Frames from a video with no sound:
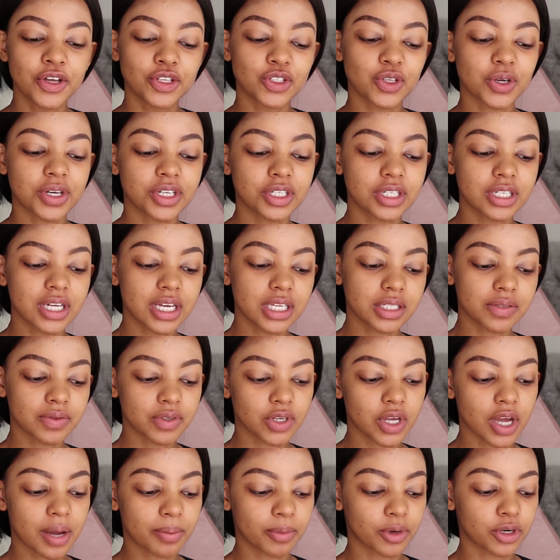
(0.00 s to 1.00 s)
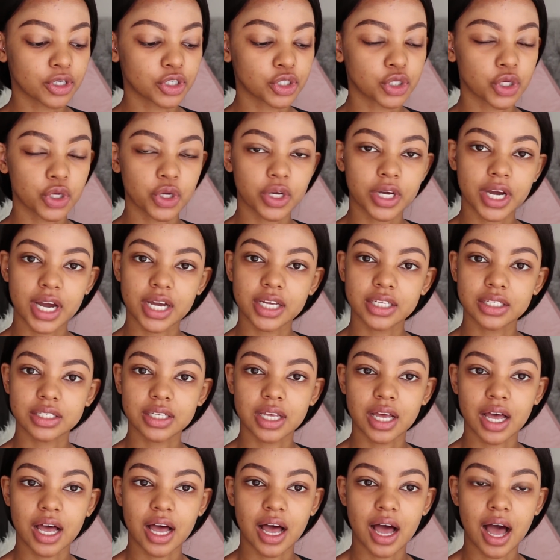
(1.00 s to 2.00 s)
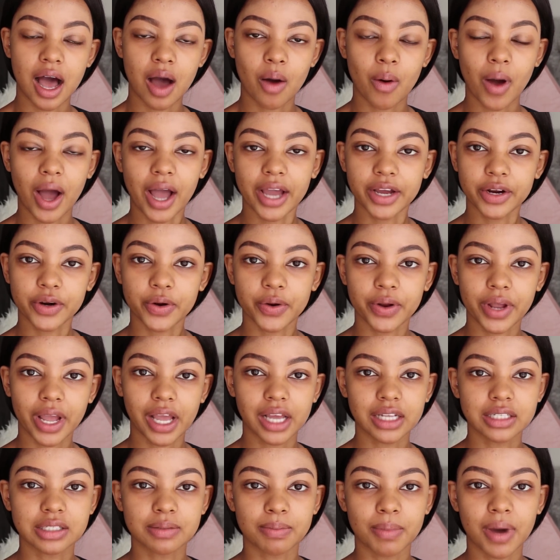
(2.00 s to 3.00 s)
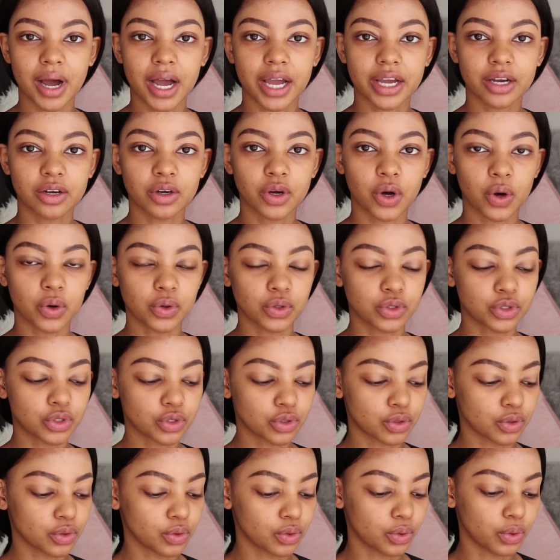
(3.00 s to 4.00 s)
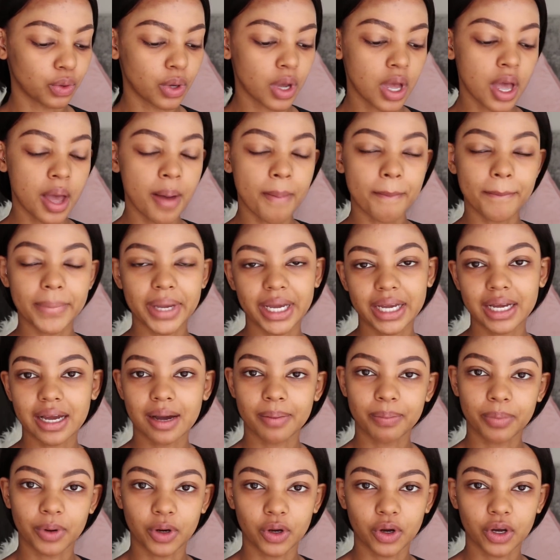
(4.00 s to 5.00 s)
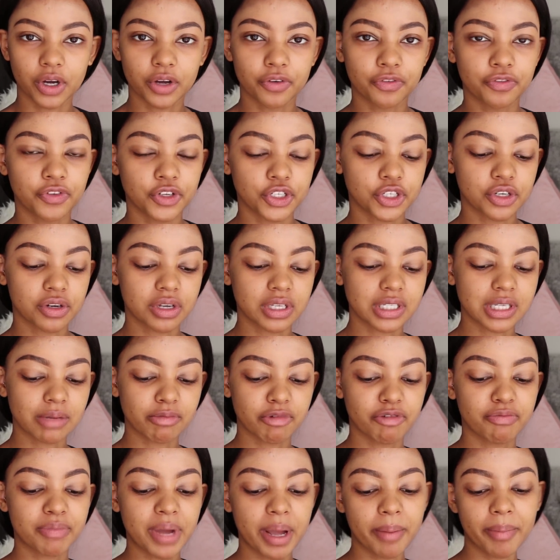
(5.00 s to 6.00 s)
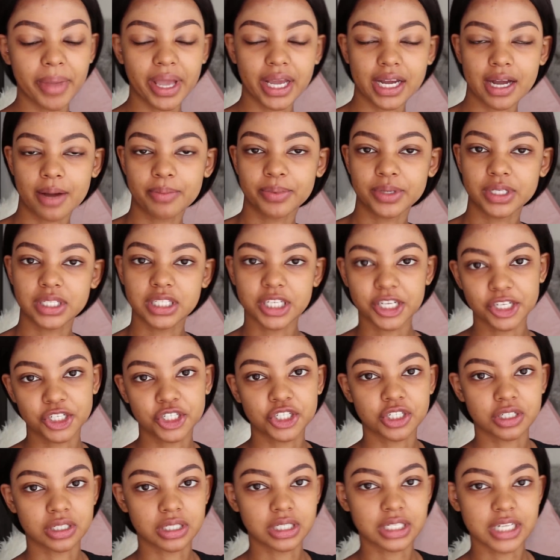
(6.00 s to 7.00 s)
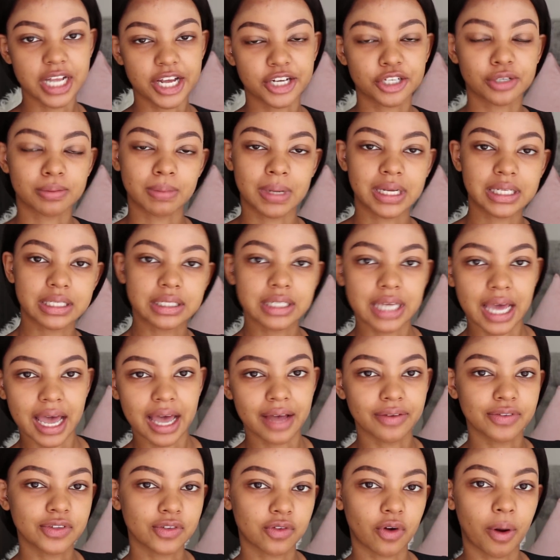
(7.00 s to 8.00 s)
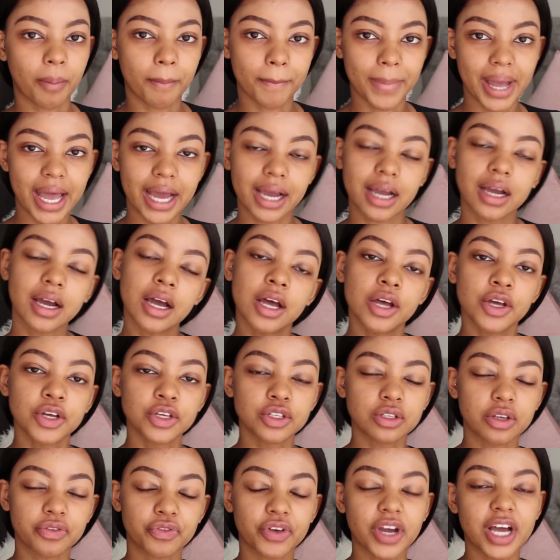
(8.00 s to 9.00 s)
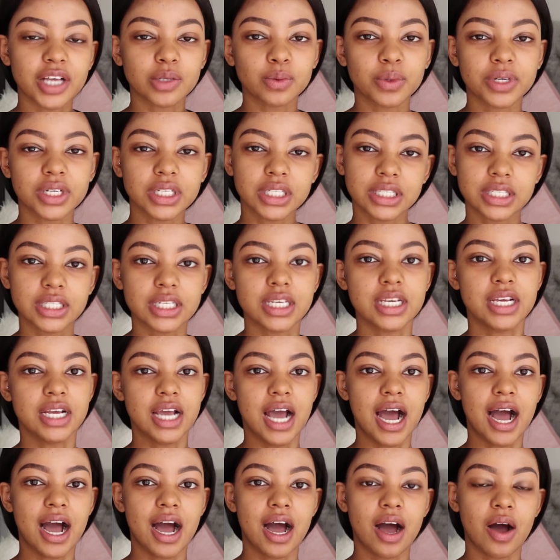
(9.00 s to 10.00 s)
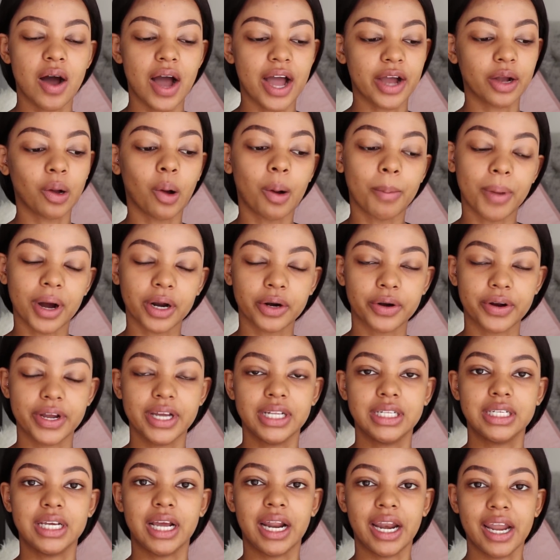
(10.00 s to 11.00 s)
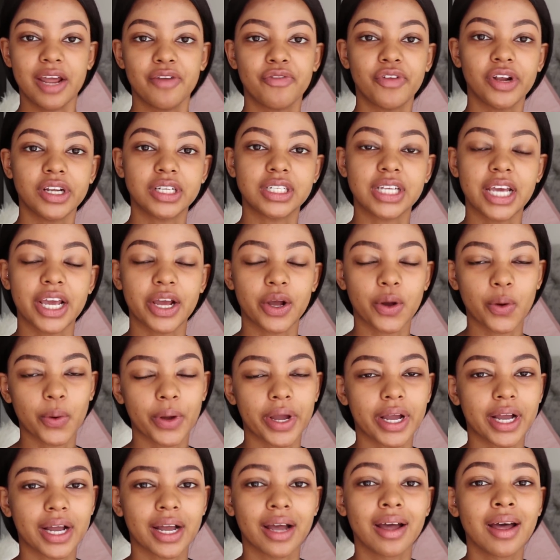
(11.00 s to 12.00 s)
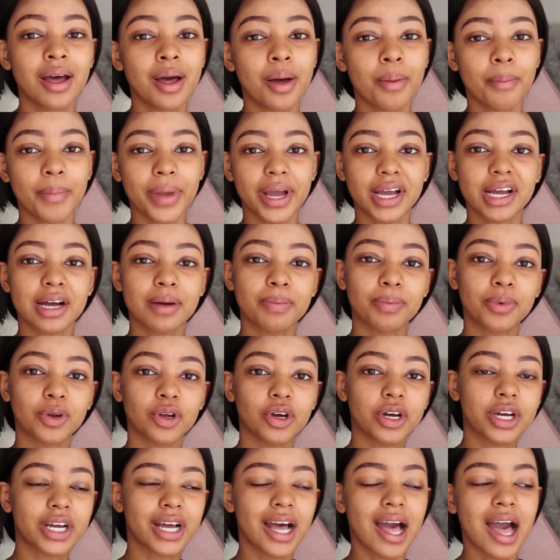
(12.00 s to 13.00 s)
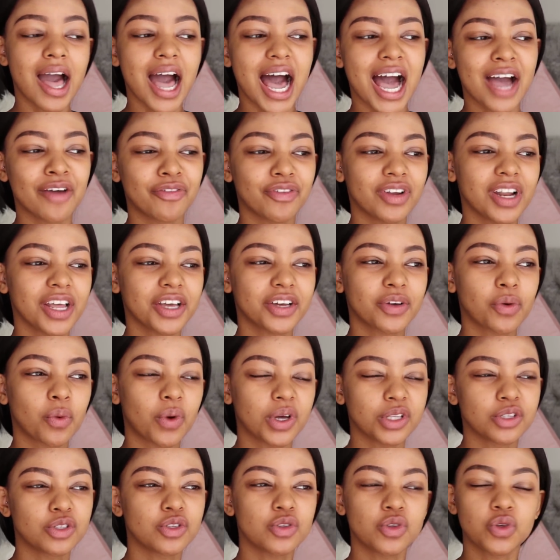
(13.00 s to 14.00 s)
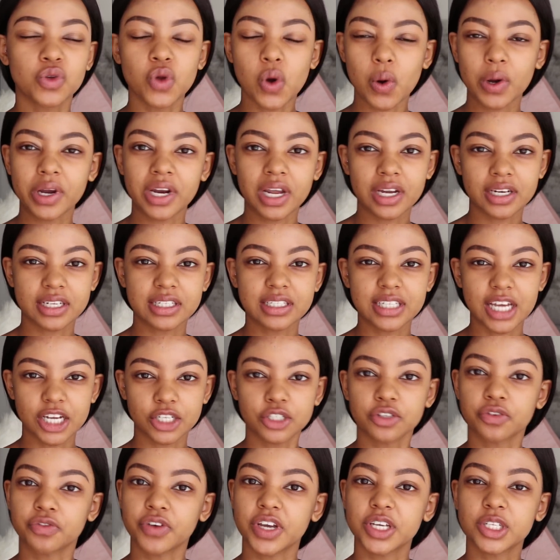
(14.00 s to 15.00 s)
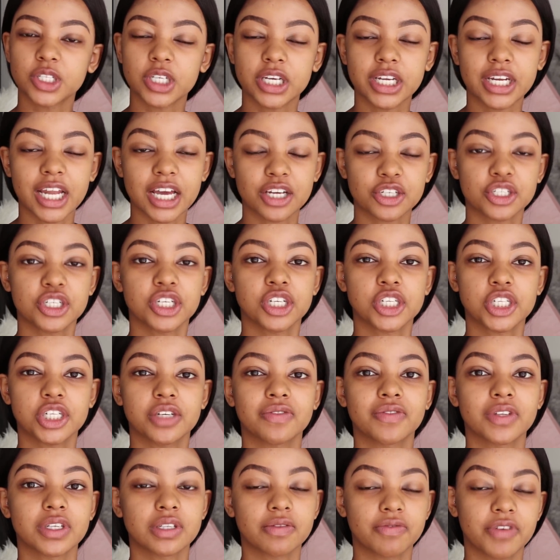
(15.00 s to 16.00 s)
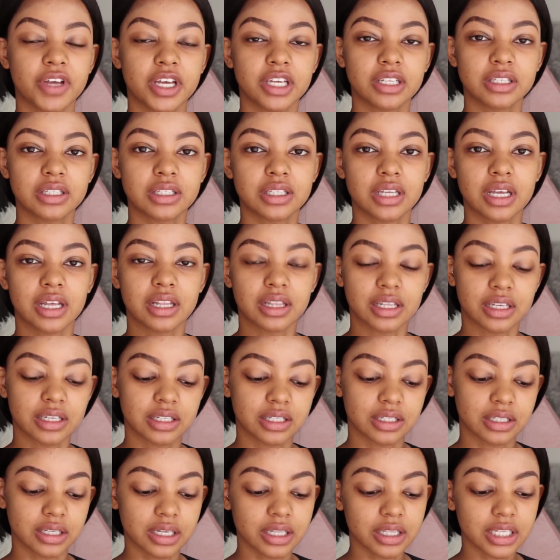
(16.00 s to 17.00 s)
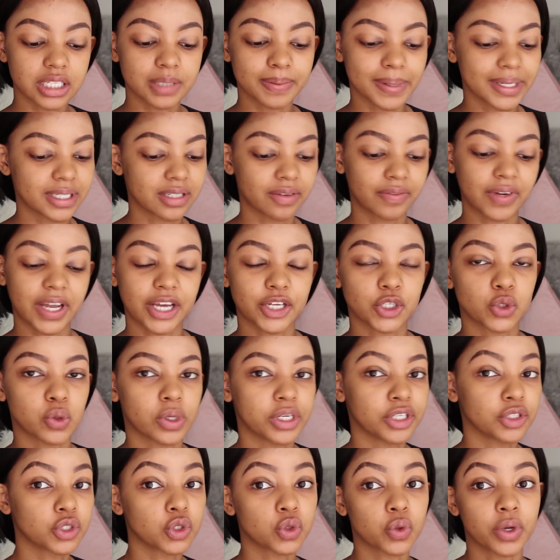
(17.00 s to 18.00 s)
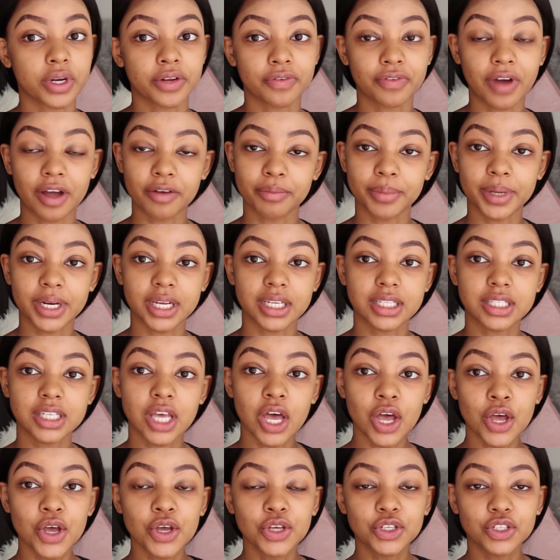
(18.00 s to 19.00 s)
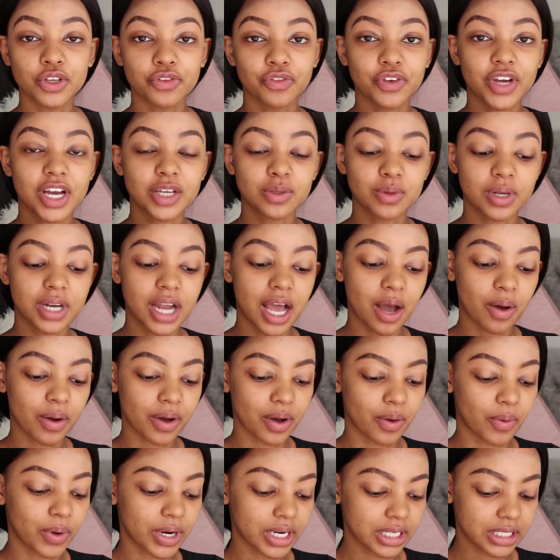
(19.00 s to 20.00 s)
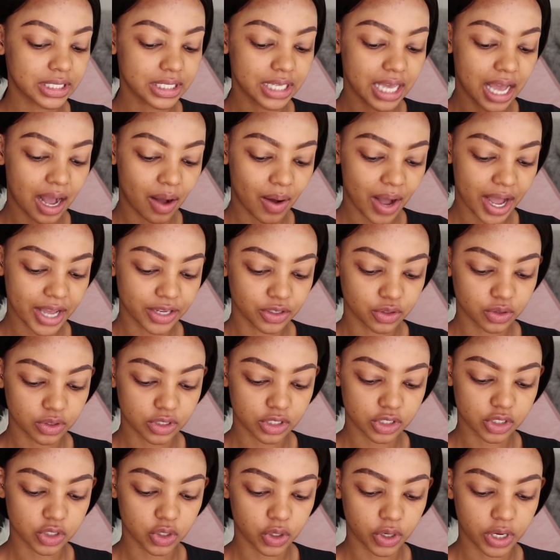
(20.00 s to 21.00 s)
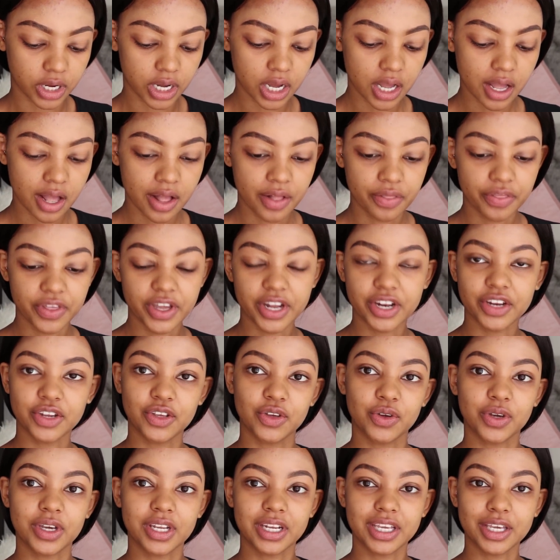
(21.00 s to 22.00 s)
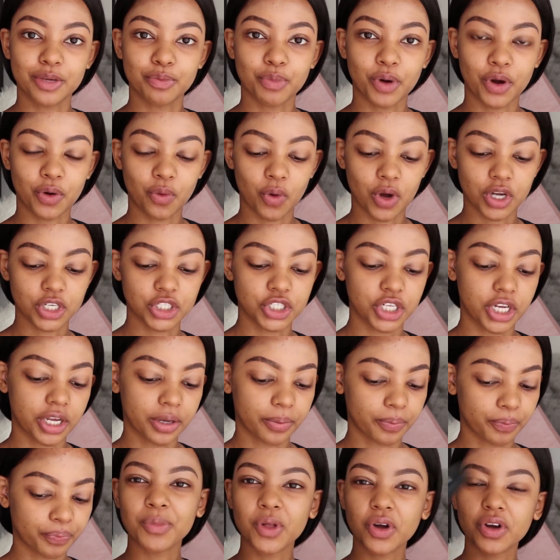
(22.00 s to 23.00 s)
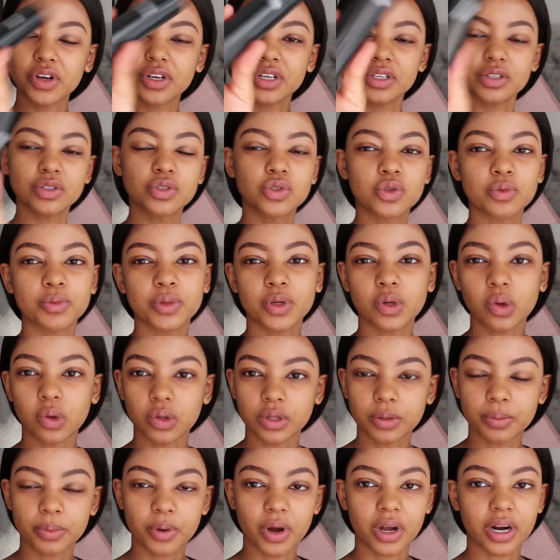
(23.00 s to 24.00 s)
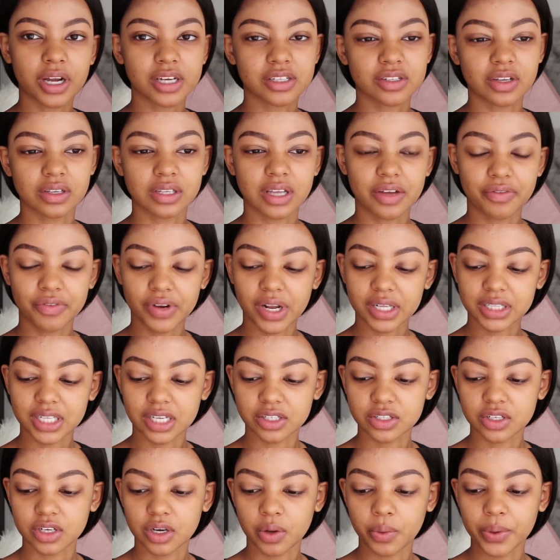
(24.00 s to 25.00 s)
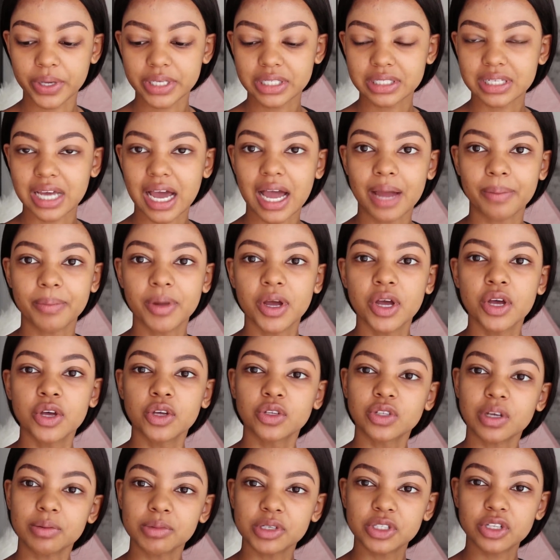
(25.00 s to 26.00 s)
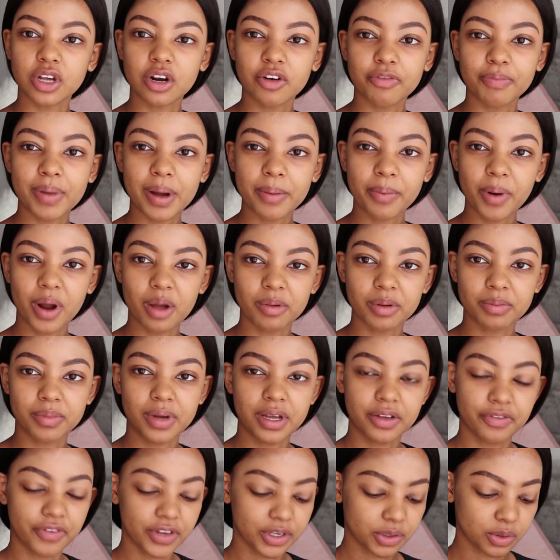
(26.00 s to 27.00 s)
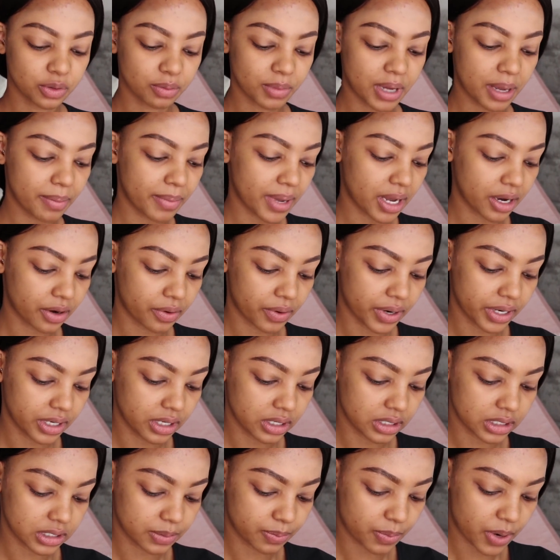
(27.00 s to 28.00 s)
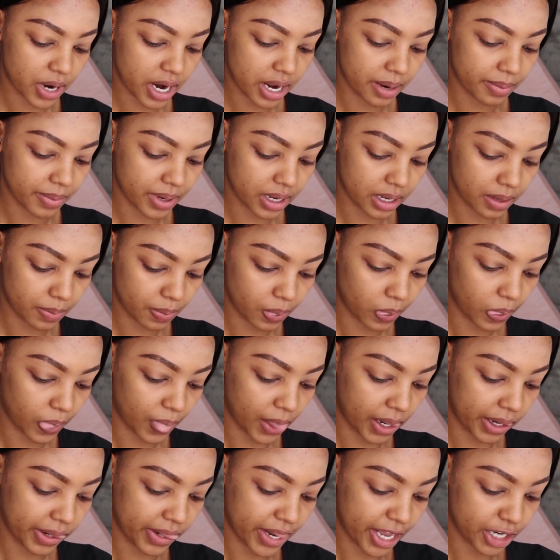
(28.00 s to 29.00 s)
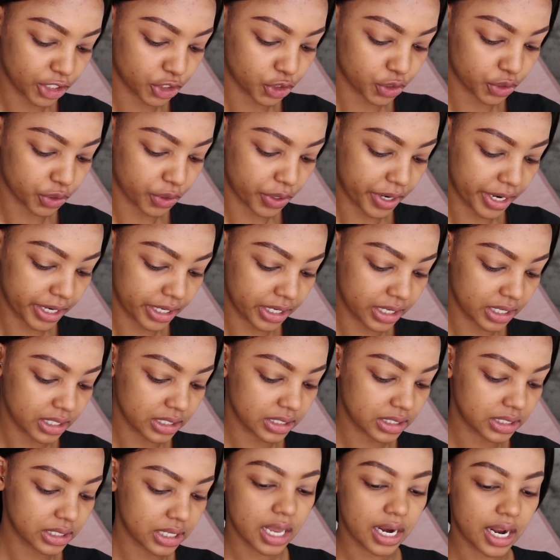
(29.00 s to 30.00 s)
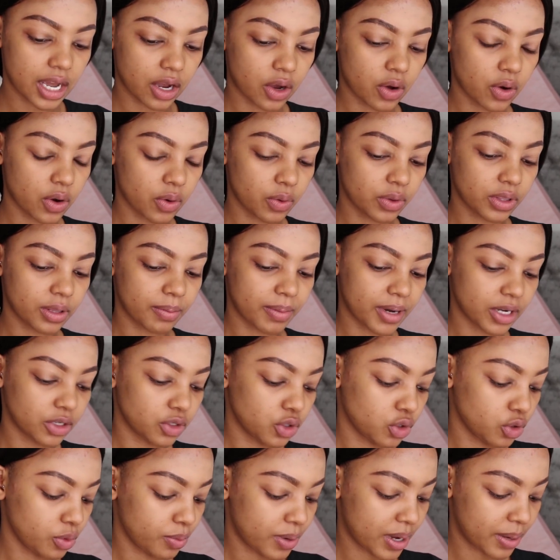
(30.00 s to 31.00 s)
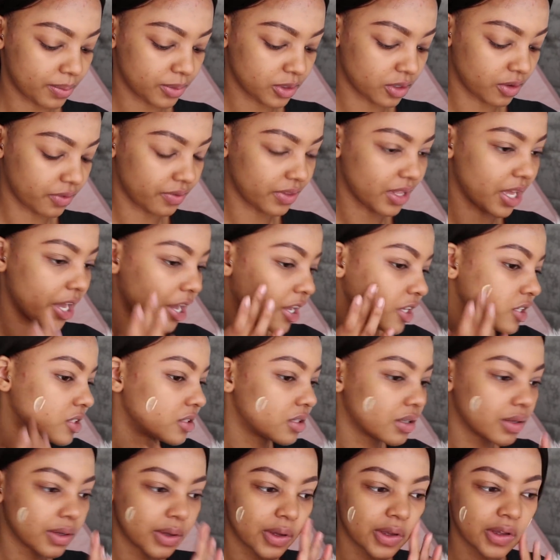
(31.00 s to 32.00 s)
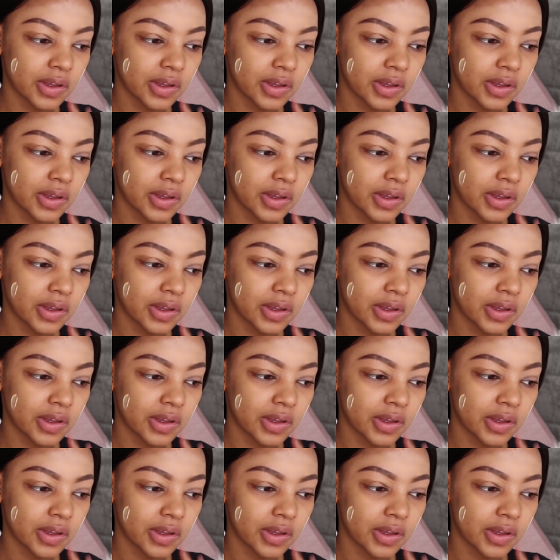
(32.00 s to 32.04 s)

So in today's video, I'm going to show you guys how I create my go-to makeup look featuring some of my makeup essentials slash must-haves from MAC. So if you guys want to see how I go about creating an everyday quick makeup look, I feel like once you know and understand your face, you can actually achieve this face in the space of like 20-25 minutes. So if you guys want to see how I do this look, then you can keep on watching. I'm not going to zoom in all the products because I feel like that's going to waste time. So I'm going to start off by priming my face with my MAC Radiance primer, Natural Radiance. And I've gone with about 2 pumps of that.